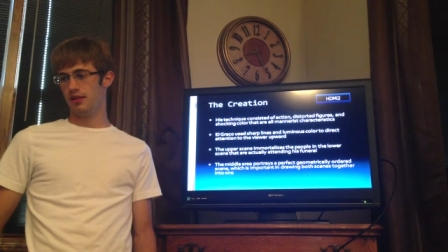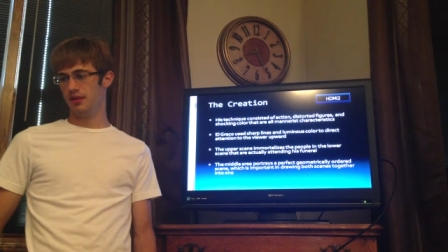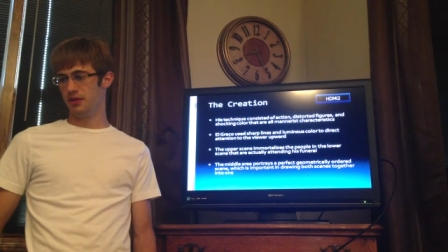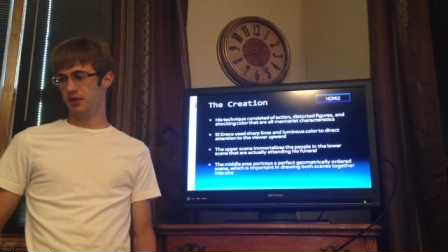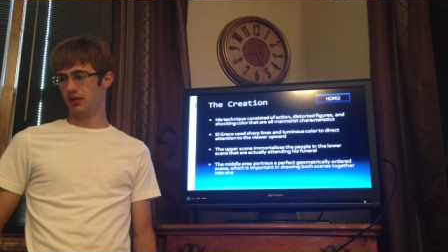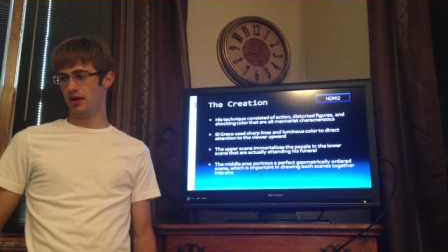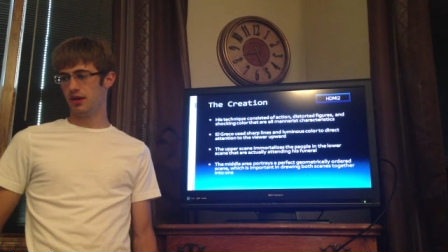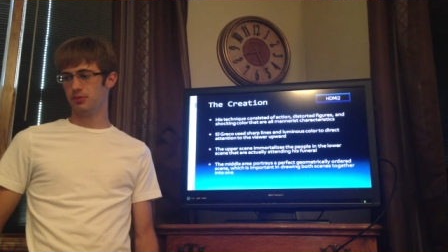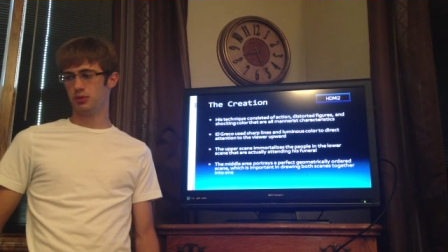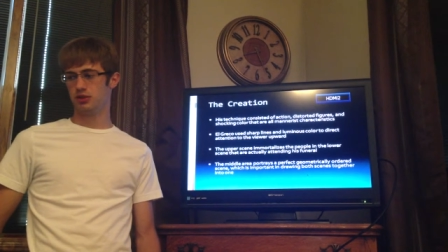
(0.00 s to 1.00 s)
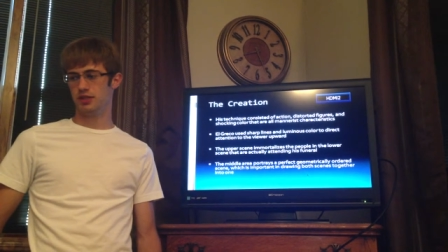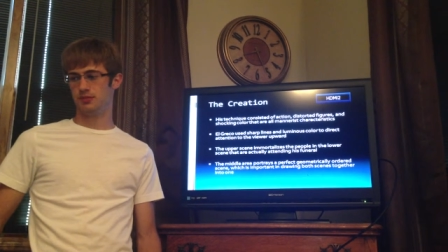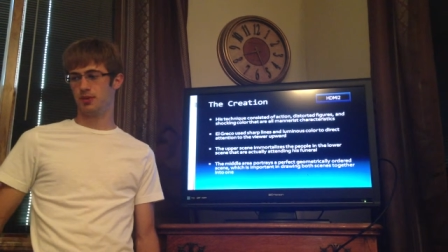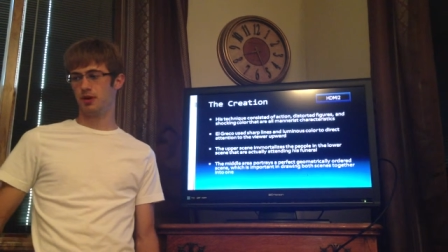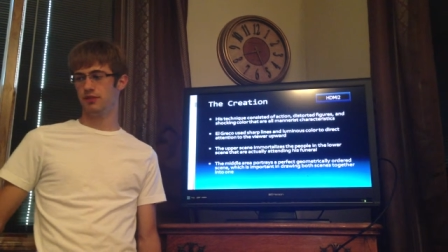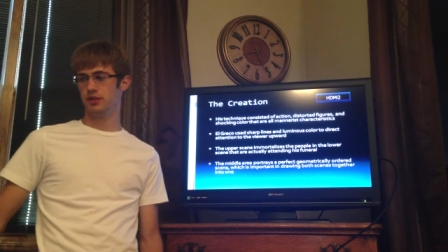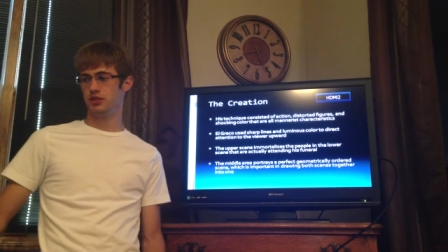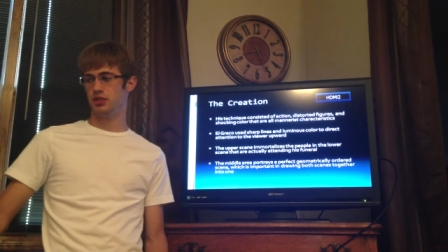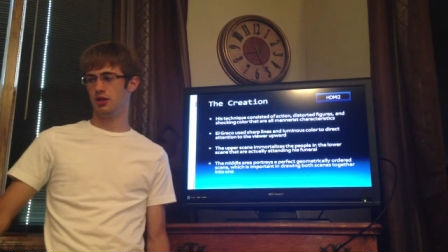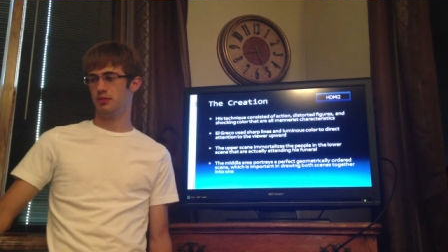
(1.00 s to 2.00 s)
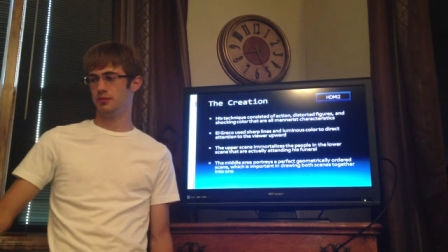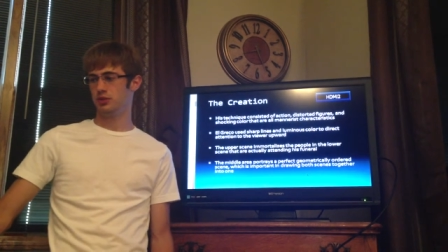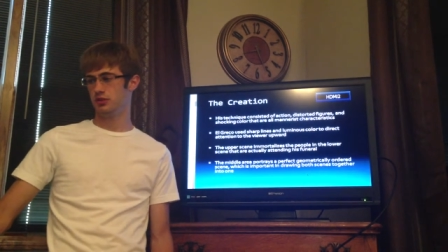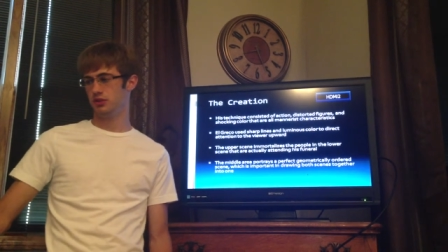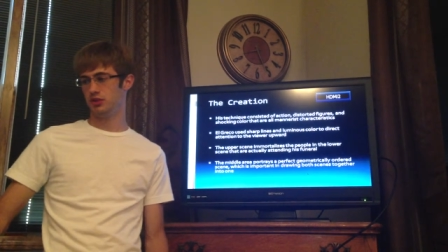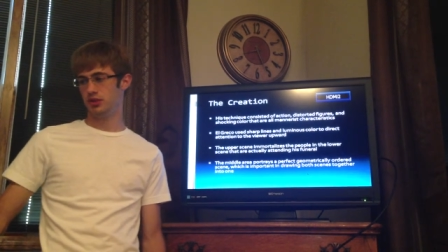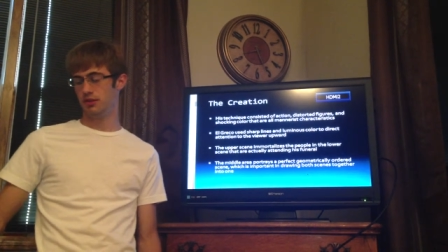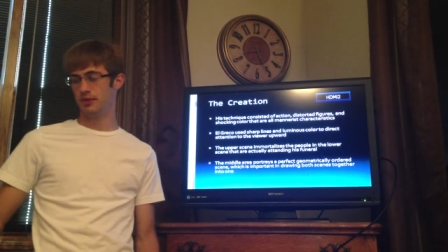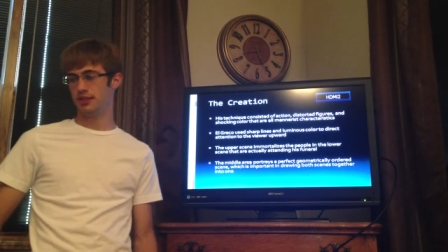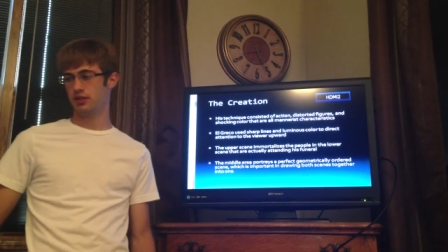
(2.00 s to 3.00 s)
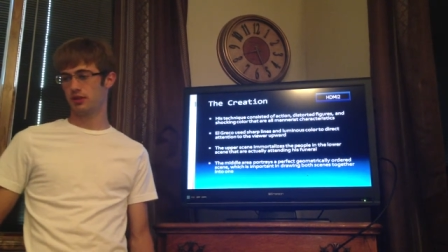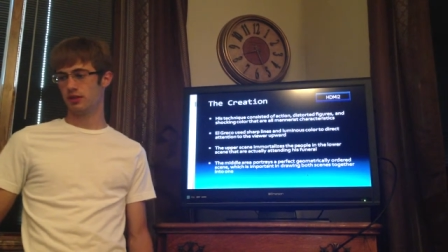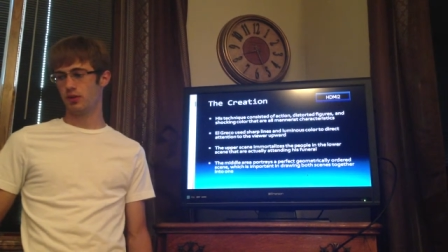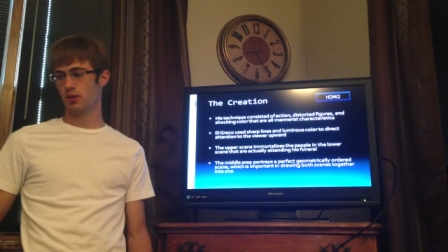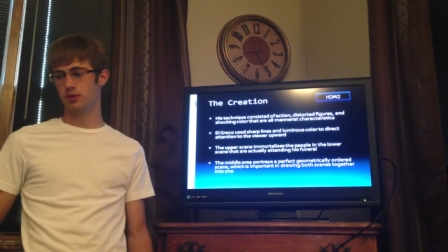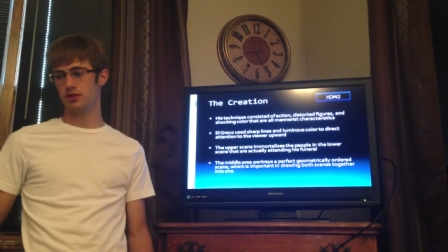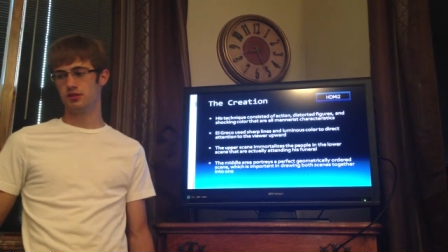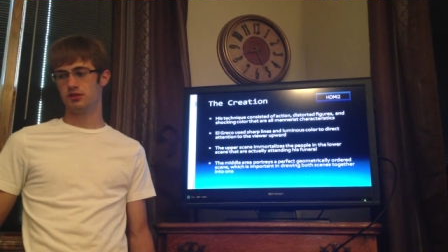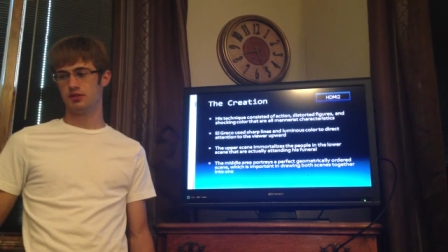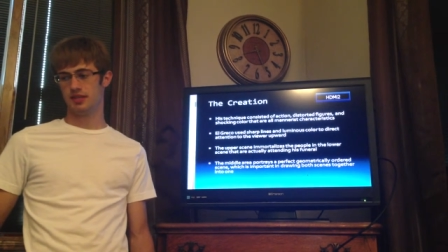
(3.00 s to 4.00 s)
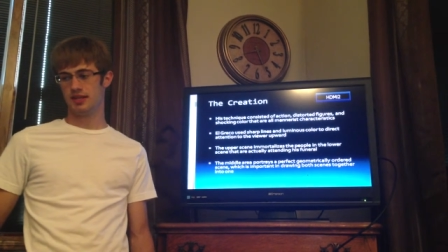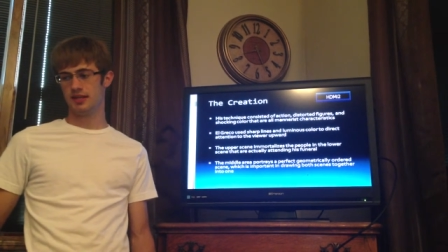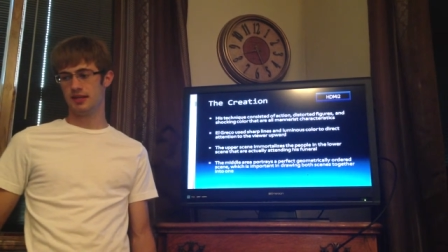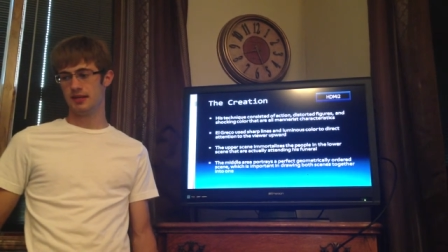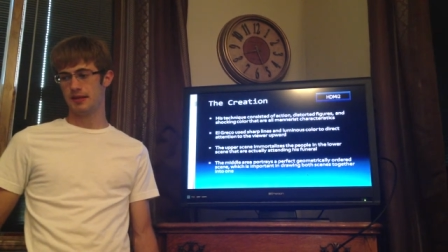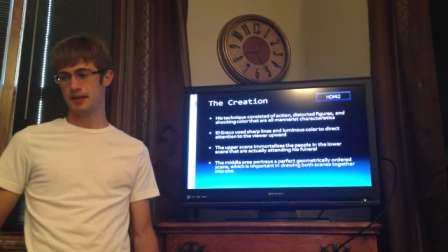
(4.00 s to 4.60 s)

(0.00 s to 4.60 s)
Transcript: The middle area portrays perfect geometri geometrically ordered scene